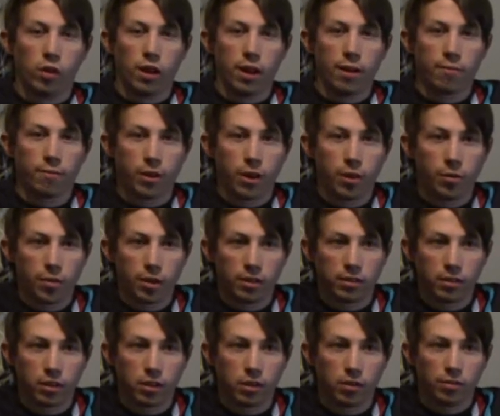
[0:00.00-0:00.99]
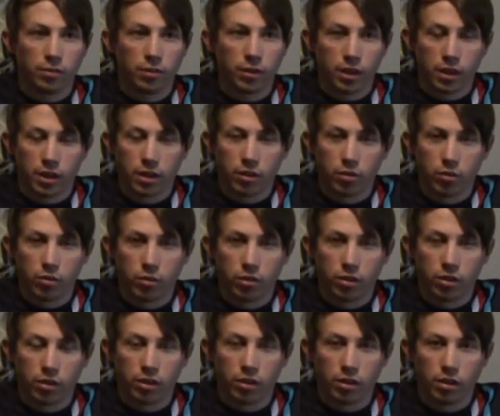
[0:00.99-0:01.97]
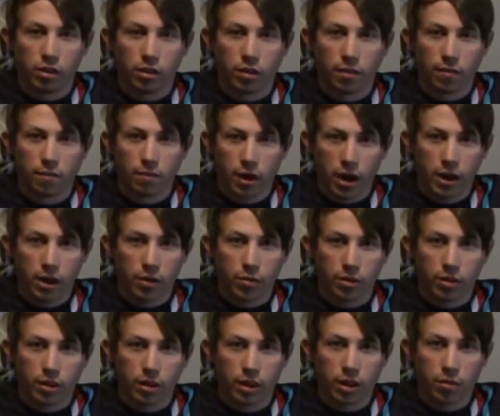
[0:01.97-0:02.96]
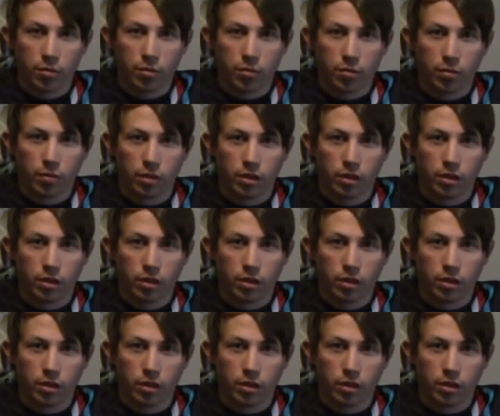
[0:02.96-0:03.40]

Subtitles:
I found myself getting used to fighting with them